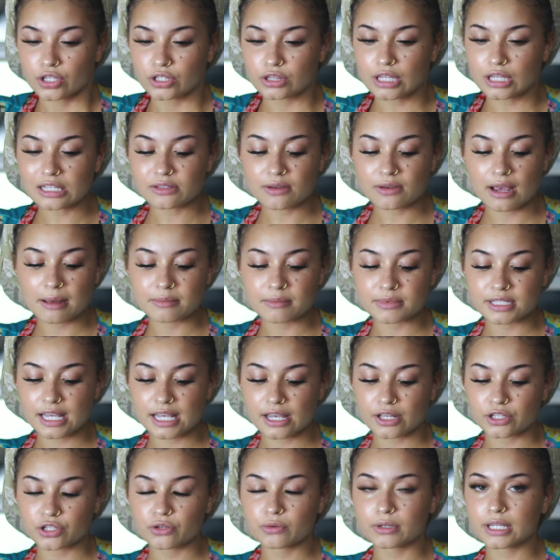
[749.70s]
that's why i'm
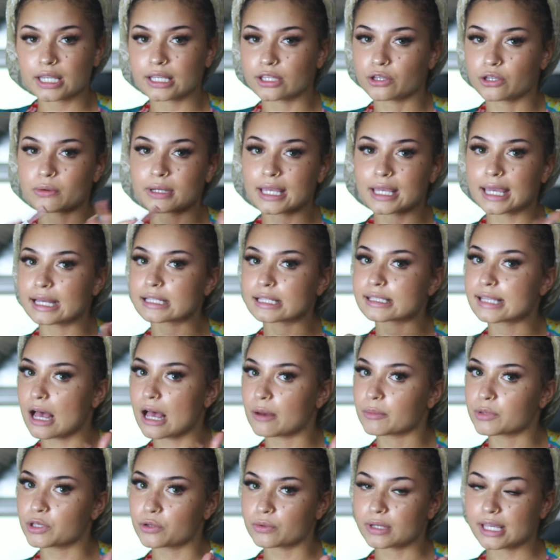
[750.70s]
saying you you can't
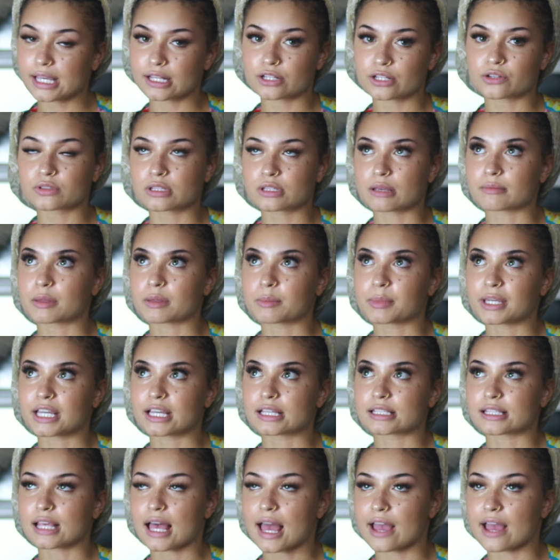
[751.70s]
tell me you can't do something
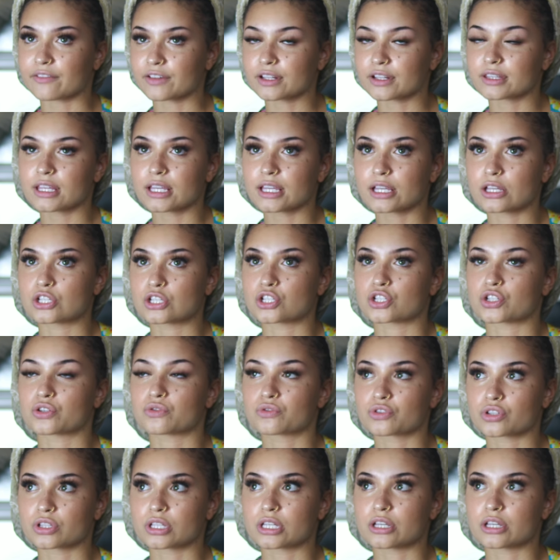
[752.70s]
because everything is
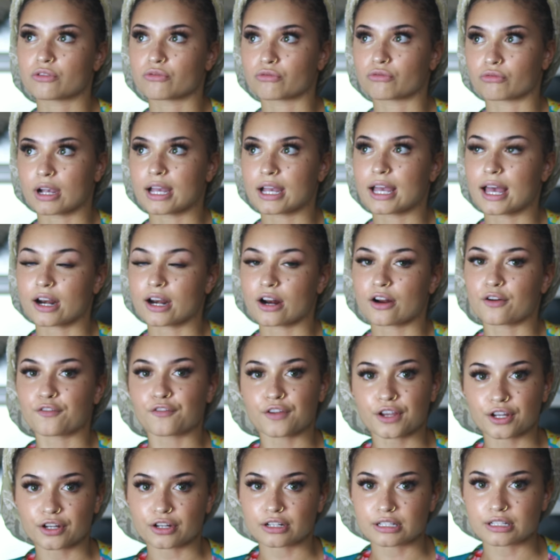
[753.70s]
usually right at our
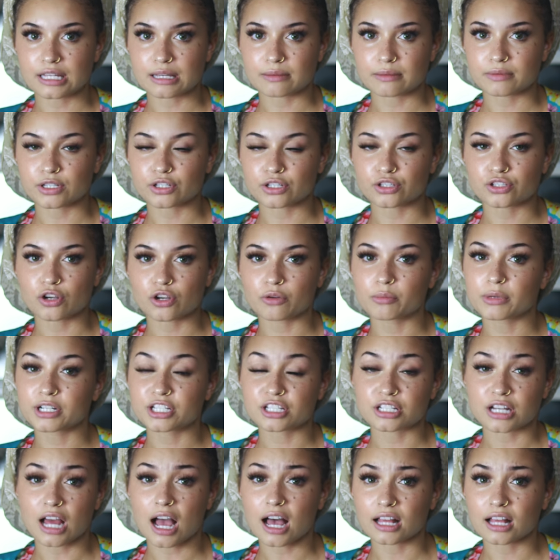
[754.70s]
fingertips there's so much
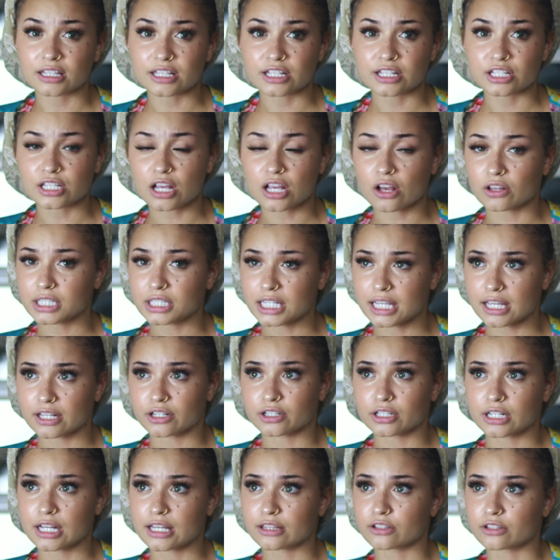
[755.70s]
knowledge on the
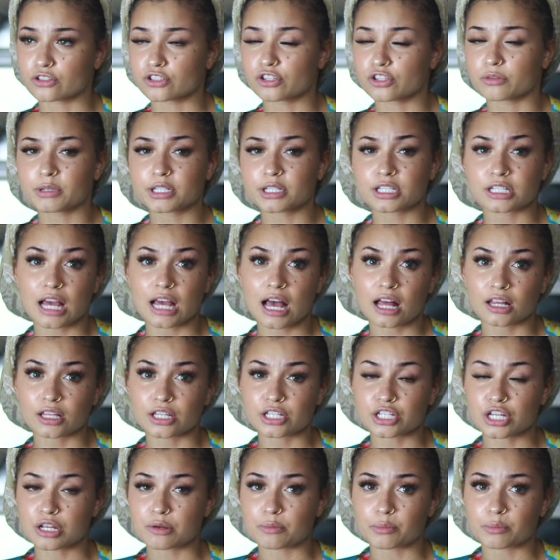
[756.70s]
internet there's so much
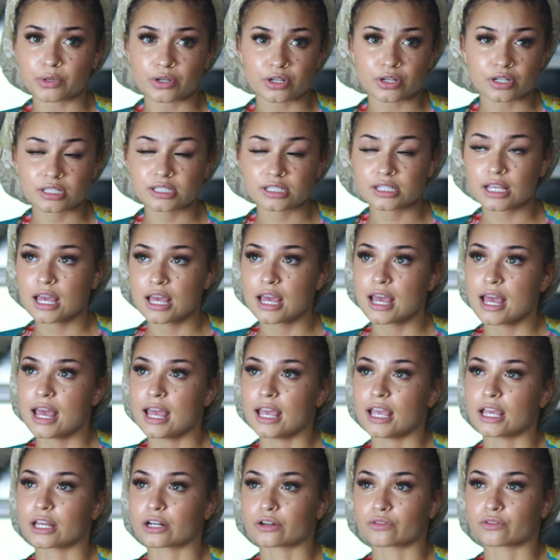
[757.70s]
knowledge in books
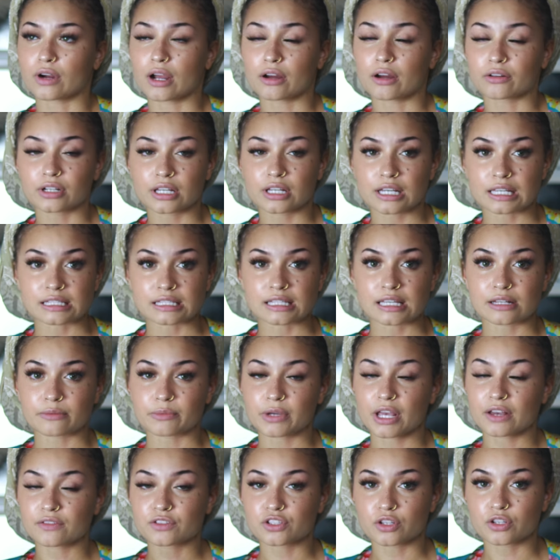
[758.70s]
and around us and
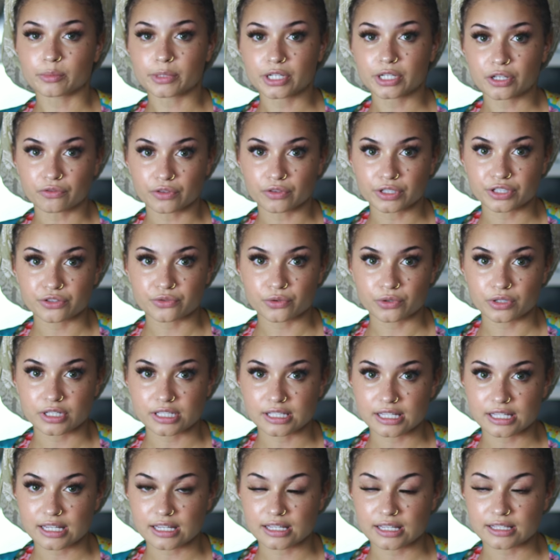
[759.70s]
we have so many
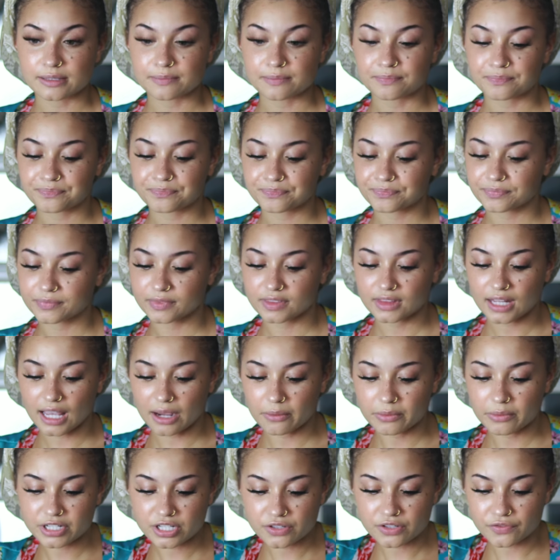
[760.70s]
resources
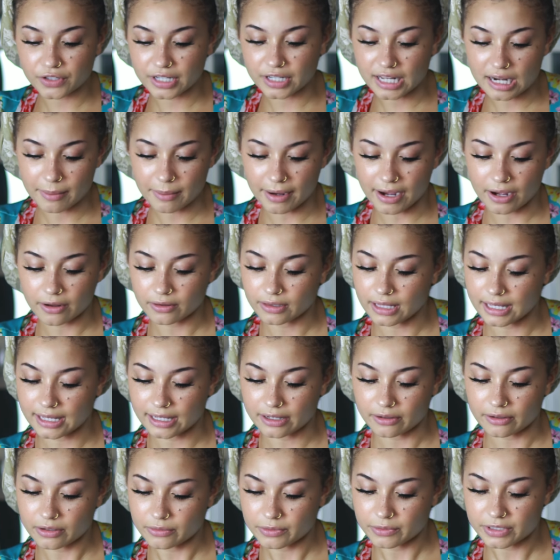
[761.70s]
that we just forget about
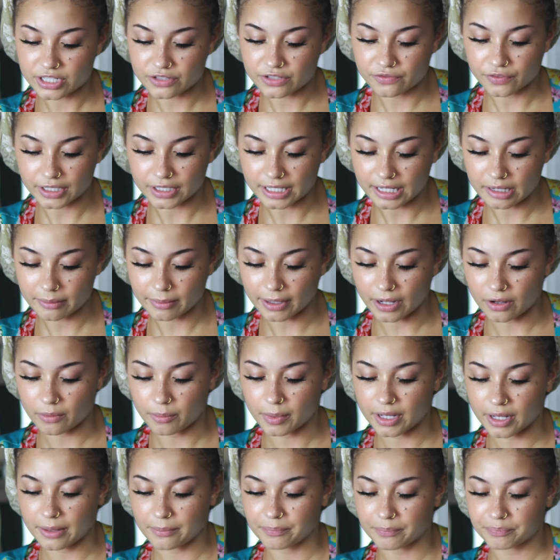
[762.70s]
like we just forget about
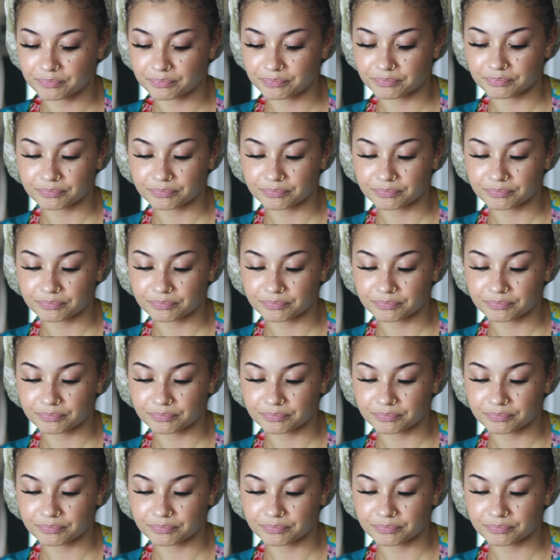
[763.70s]
but